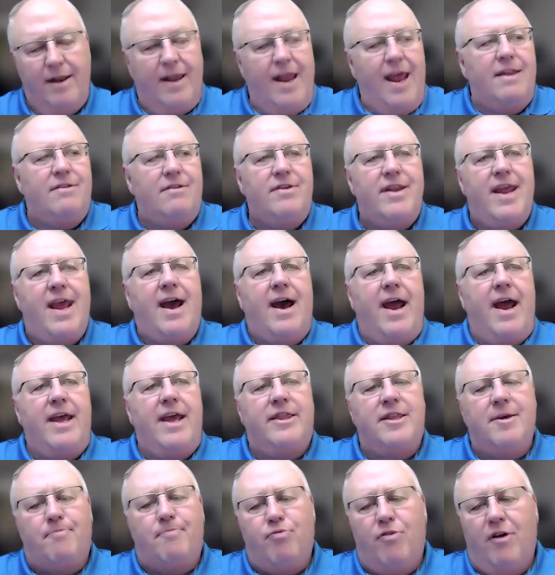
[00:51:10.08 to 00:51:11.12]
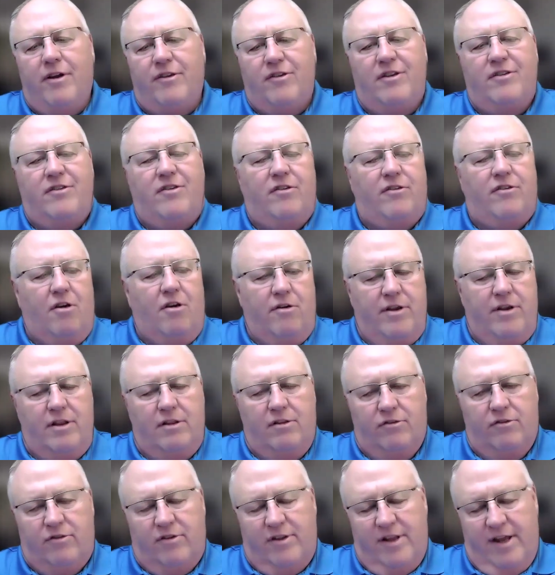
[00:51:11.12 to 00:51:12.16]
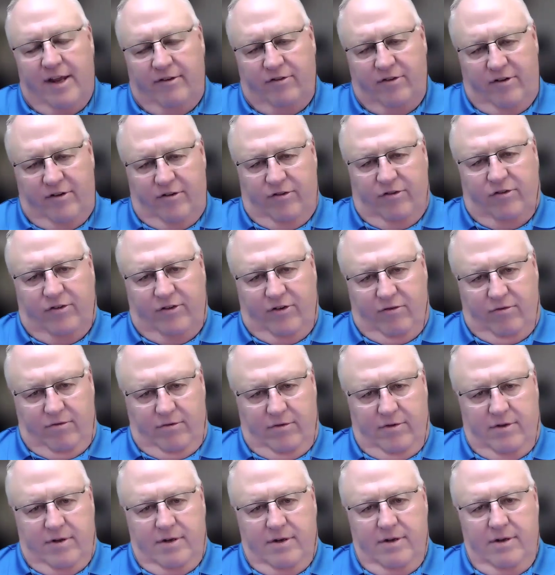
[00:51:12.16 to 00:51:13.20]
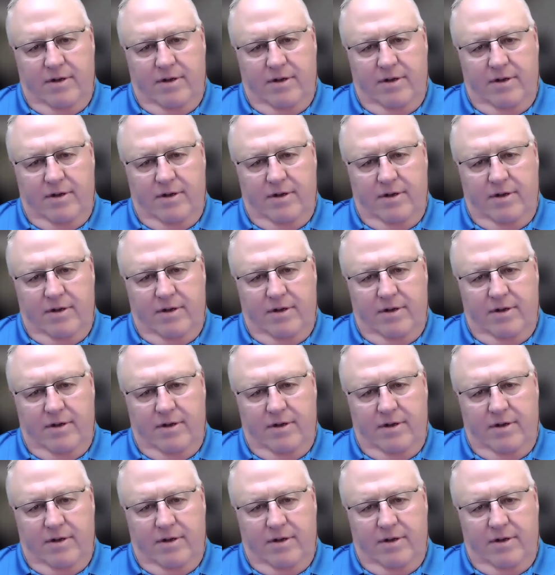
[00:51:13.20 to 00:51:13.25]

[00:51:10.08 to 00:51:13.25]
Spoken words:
And the president says, oh, he looks nice in a suit.